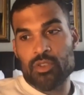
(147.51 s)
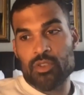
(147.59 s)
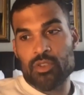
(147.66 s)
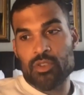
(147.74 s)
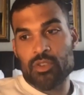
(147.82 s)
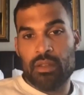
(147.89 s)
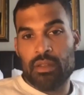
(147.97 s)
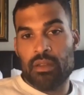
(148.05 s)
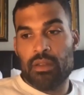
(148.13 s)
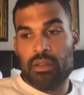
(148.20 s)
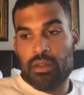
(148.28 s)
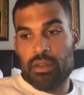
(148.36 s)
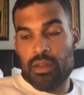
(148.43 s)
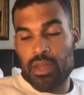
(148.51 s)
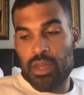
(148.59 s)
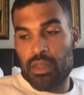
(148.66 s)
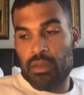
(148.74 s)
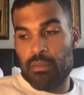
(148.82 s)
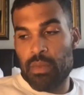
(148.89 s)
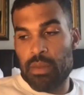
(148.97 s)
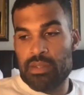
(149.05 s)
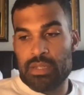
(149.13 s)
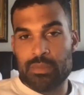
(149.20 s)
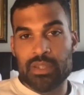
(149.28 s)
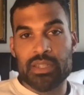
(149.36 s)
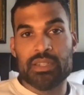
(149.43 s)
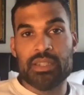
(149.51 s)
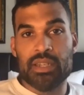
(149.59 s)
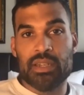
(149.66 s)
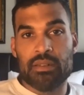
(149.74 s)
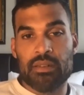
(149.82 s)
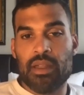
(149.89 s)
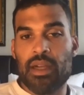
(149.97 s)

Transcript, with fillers: a story and maybe someone can see it.